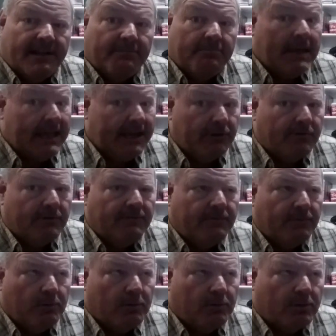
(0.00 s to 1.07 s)
a manual
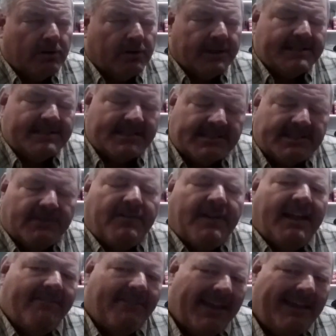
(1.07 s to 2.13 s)
for the
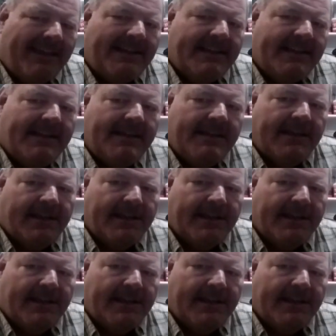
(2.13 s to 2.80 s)
605A,